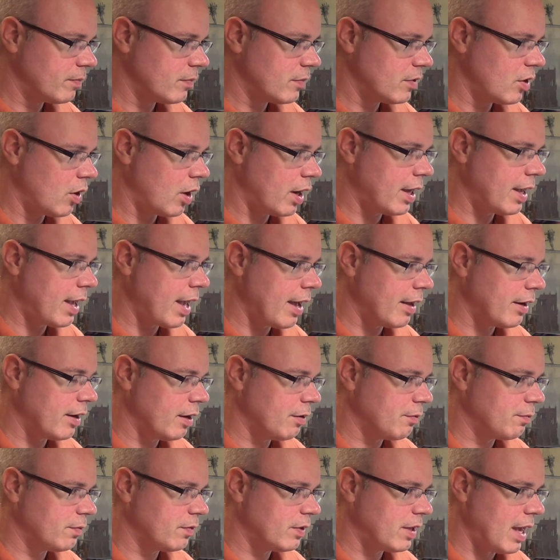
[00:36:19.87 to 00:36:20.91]

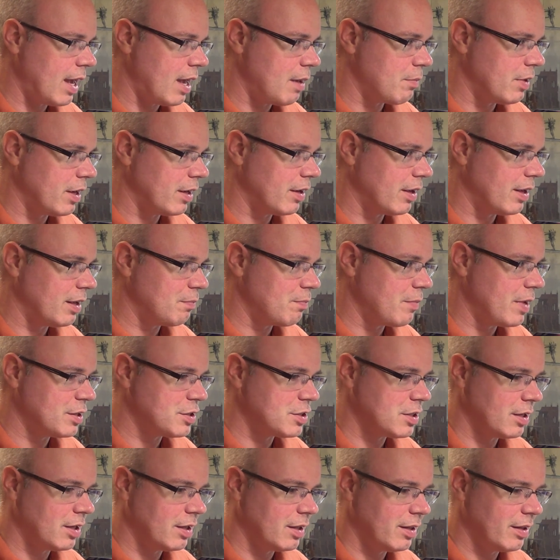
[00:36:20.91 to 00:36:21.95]
Gandalf Gaming had
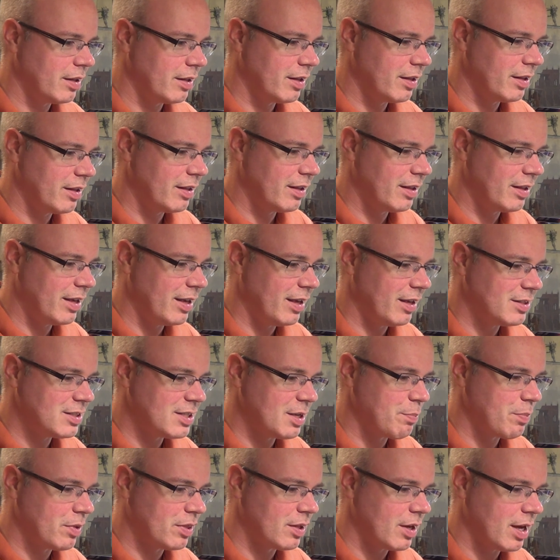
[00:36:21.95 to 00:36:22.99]
mentioned, he
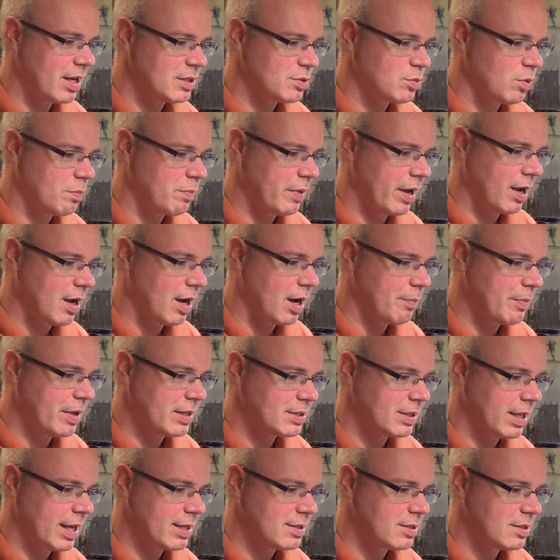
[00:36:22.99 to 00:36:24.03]
sympathized with my
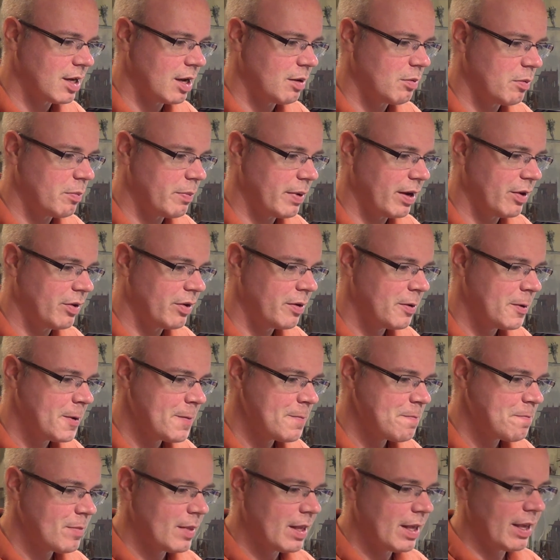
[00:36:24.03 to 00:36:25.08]
comments last time about
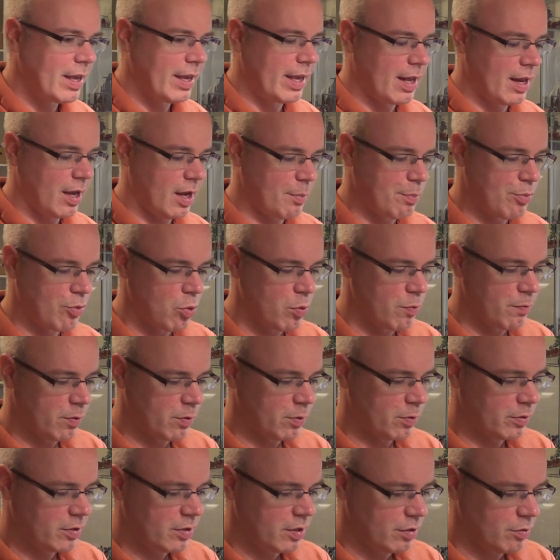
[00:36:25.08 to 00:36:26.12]
getting
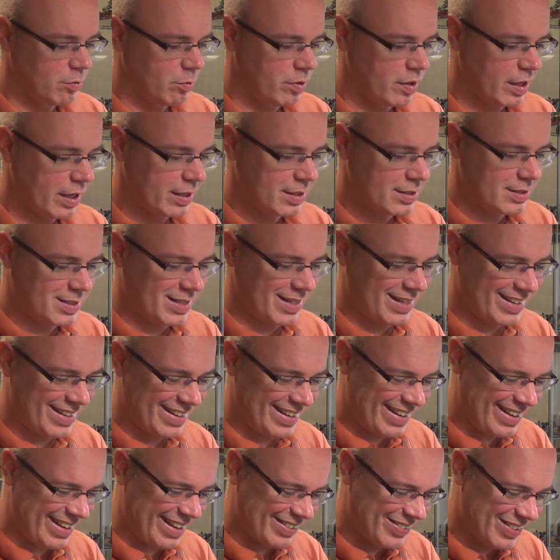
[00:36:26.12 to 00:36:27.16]
approval to do
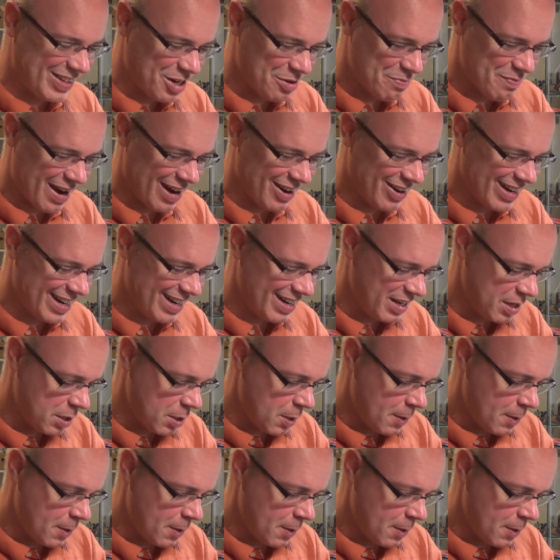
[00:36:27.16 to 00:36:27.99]
things when you're married.